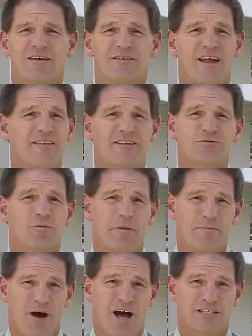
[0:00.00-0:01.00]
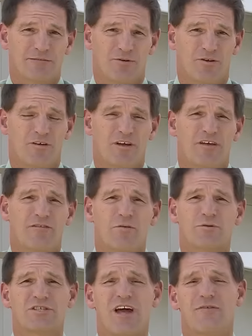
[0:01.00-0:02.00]
None of this would be possible if it
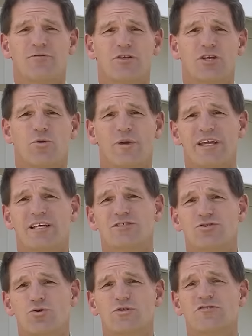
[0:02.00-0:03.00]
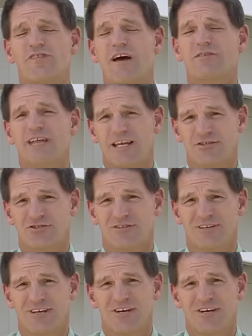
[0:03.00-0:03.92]
was not for the Eureka Schools Foundation,